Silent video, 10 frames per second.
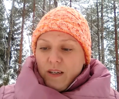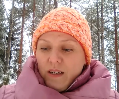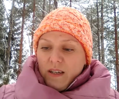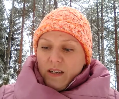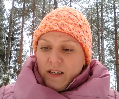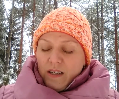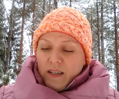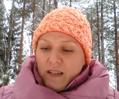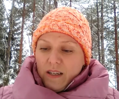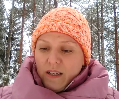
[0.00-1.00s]

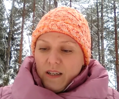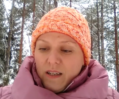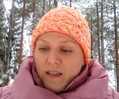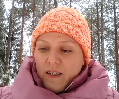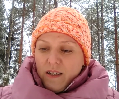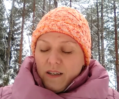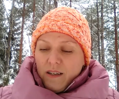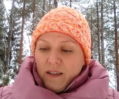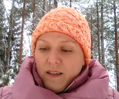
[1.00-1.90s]
Nobody speaks.